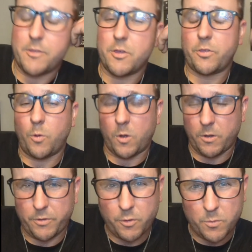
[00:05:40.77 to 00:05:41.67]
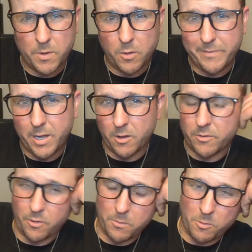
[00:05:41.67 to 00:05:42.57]
I just ordered 2 millimeter
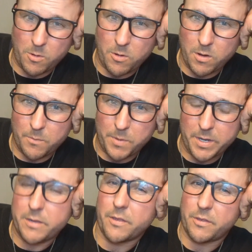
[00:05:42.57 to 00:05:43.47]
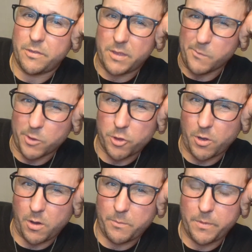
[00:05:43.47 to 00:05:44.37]
derma roller, but it doesn't seem as
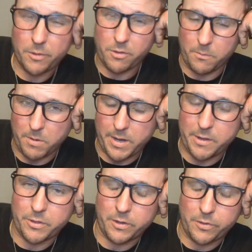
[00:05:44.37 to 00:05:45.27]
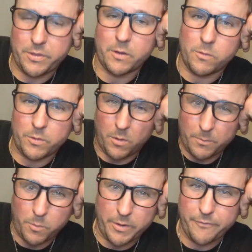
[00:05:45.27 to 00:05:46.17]
sharp, so I'm probably just going to stick with the
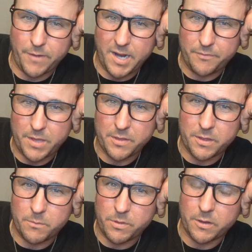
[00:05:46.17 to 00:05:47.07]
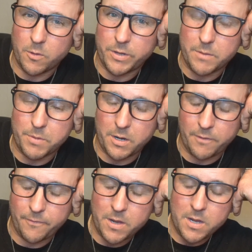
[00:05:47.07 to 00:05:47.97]
1.5. That seems to go deep
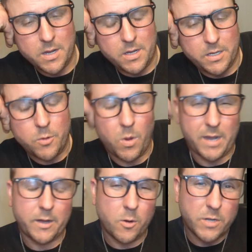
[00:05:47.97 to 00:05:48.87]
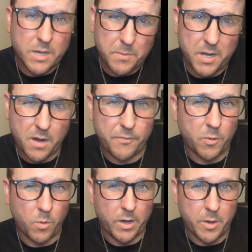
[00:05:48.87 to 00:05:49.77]
enough. You want to go deep enough
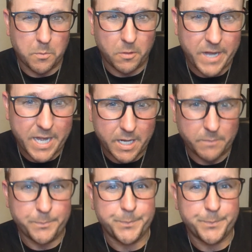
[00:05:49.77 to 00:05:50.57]
to where you're bleeding.